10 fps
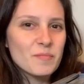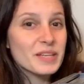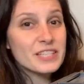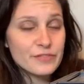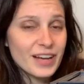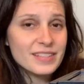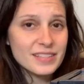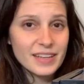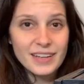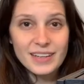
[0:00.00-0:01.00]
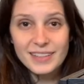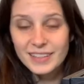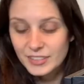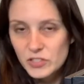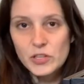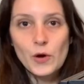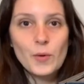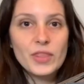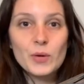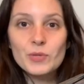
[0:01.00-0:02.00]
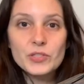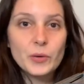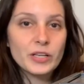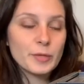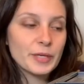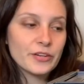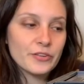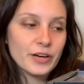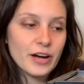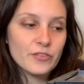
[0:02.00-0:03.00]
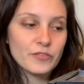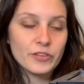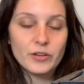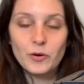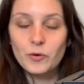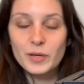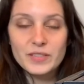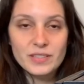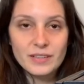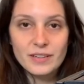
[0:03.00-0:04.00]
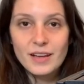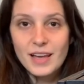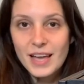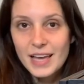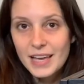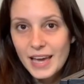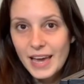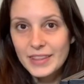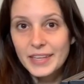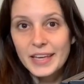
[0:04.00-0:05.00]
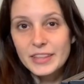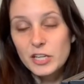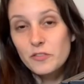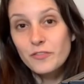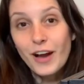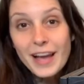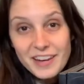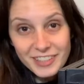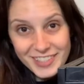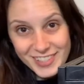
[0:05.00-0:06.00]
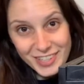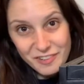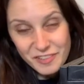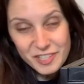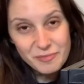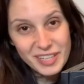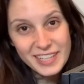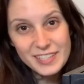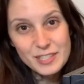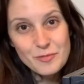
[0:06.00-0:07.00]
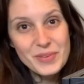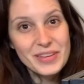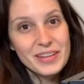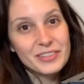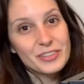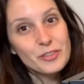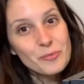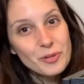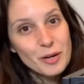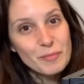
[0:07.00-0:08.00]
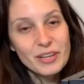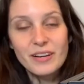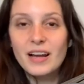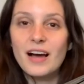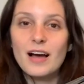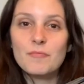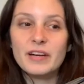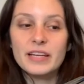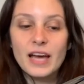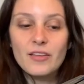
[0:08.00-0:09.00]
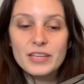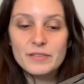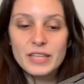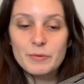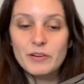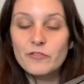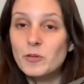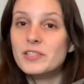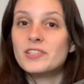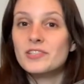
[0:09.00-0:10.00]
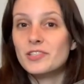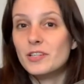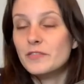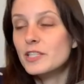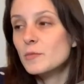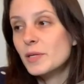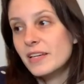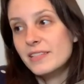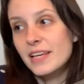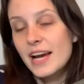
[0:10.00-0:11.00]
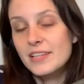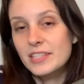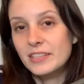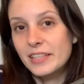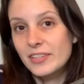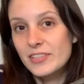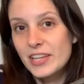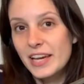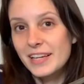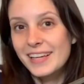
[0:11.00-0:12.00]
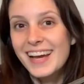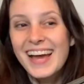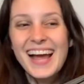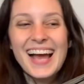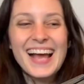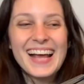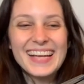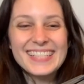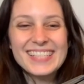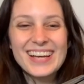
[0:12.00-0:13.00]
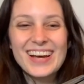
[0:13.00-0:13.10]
it's fascinating. So they will totally be underground for the whole winter, and then they'll finally surface when it gets to being a little warmer. Right now they were forced to surface because I had to clean their tank, and